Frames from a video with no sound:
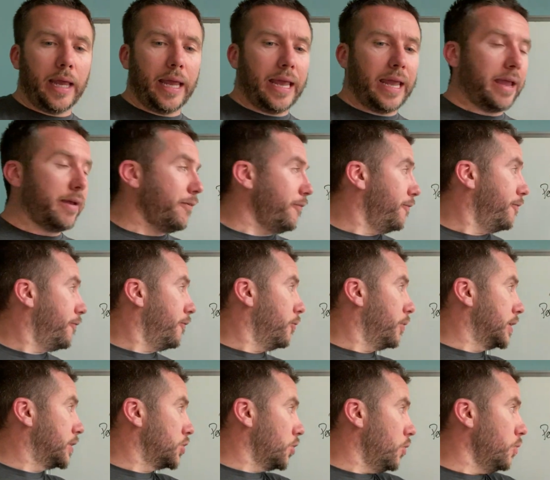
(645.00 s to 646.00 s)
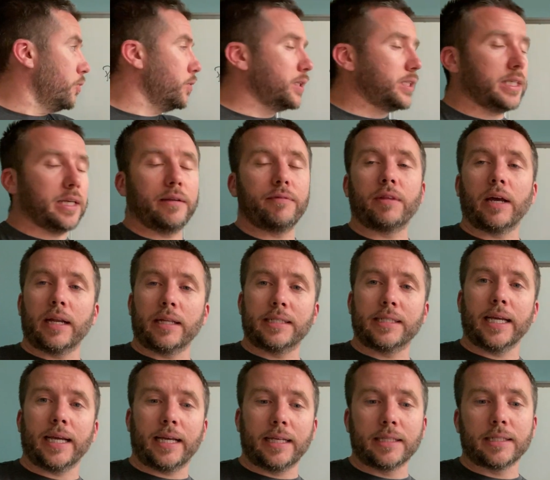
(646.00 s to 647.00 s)
if we don't receive that
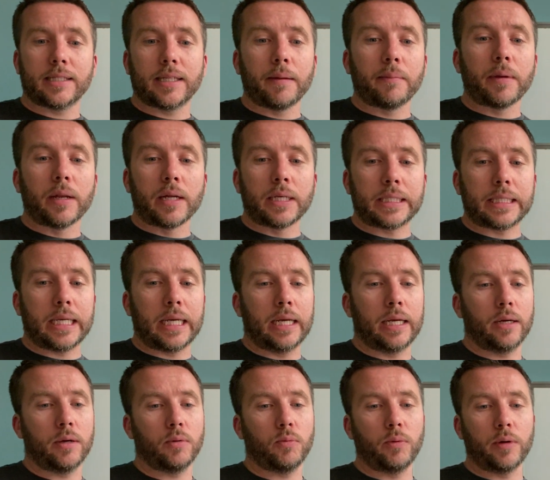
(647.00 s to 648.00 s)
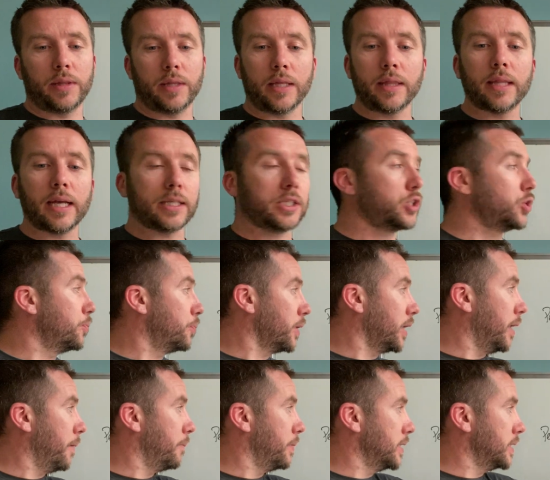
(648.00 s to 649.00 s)
second stimulus within that
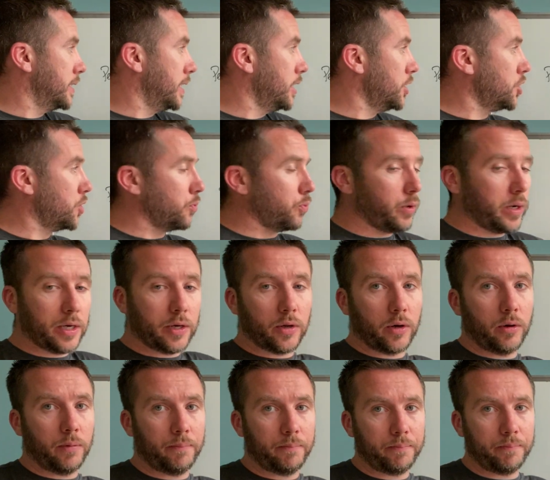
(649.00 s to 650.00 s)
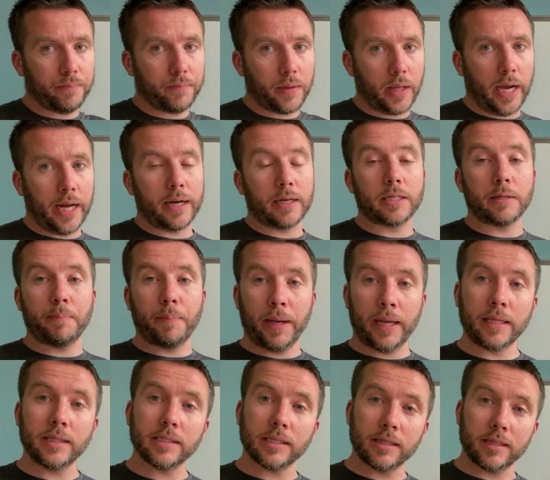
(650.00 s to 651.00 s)
supercompensation window, and it
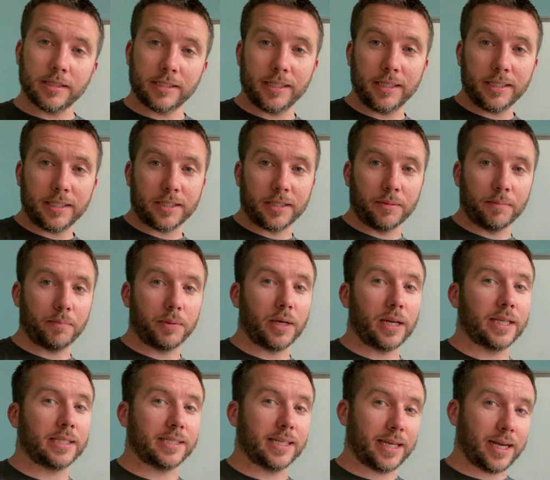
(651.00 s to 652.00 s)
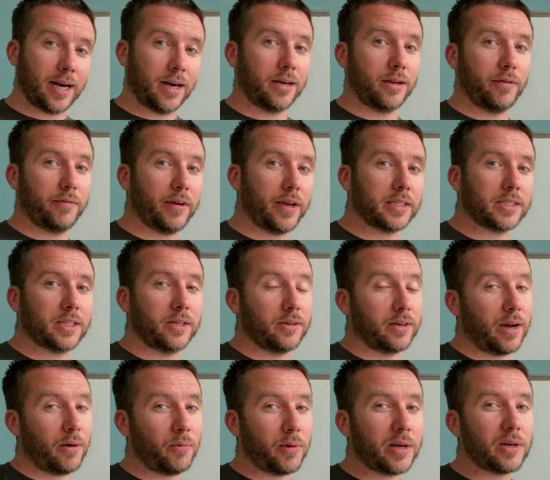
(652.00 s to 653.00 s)
depends on the system, but let's say cardiovascular,
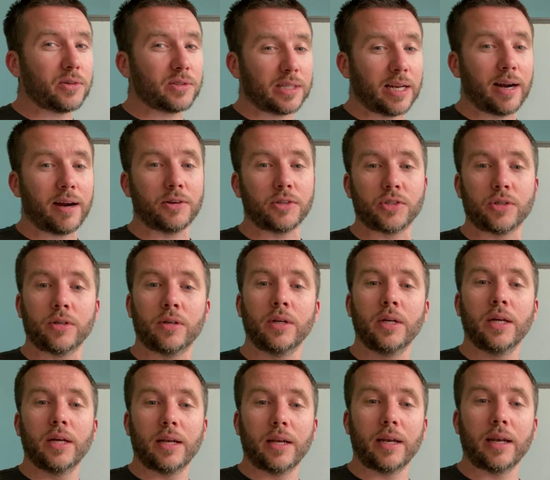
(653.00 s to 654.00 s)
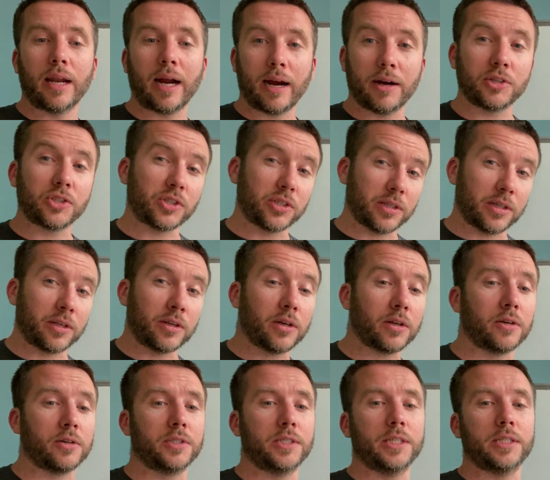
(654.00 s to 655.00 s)
that window is larger than
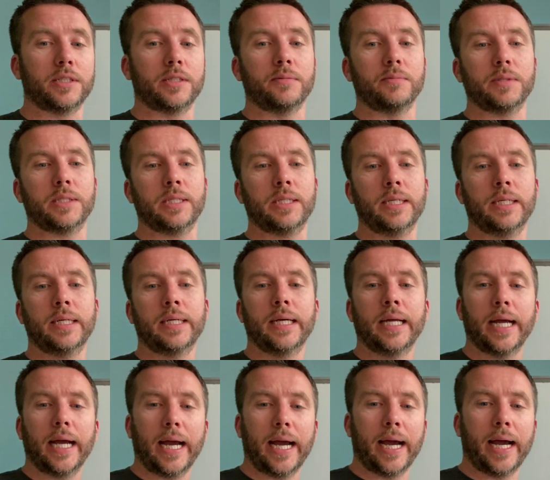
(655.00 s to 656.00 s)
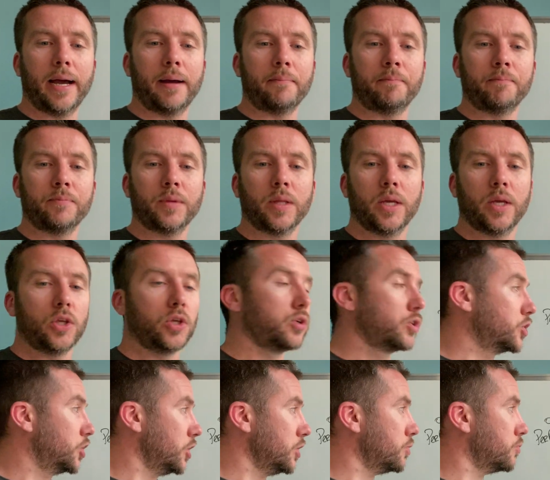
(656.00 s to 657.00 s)
other systems, you'll
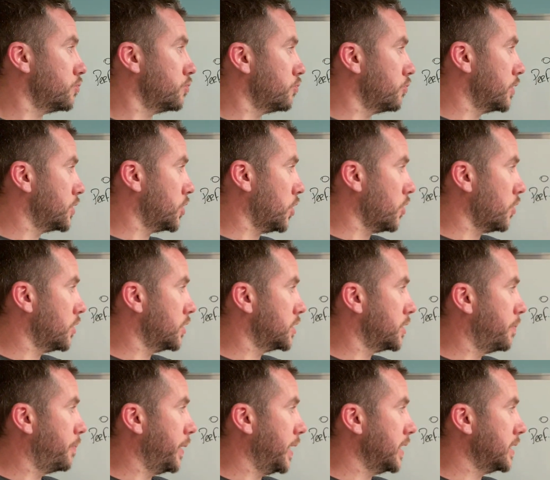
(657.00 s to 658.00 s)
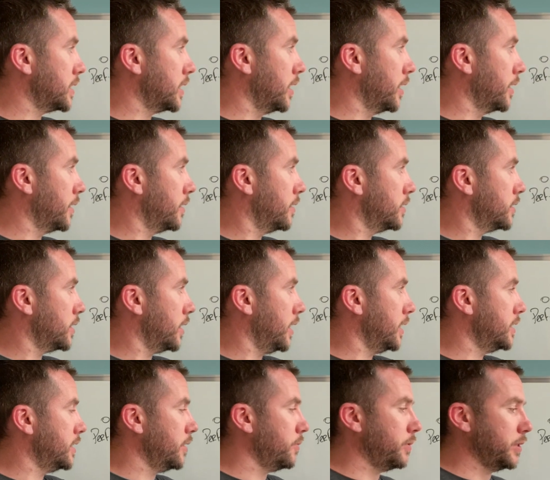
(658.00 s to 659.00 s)
just return to baseline. So
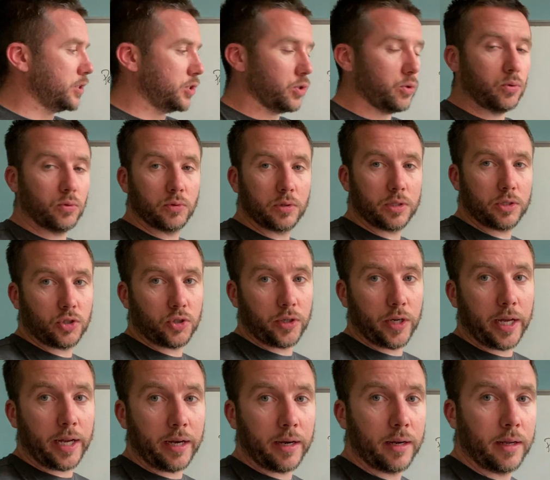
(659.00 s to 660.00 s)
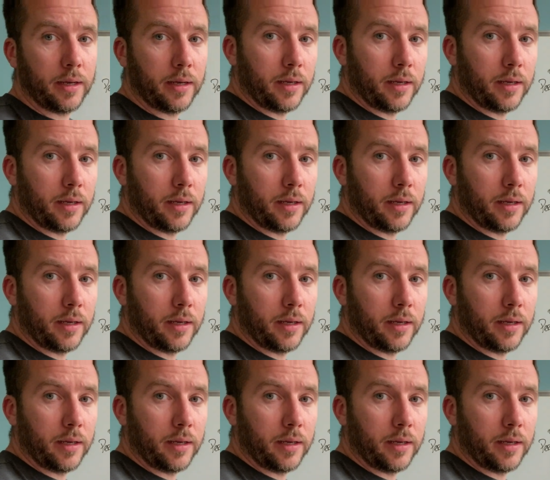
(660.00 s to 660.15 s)
let's say we don't train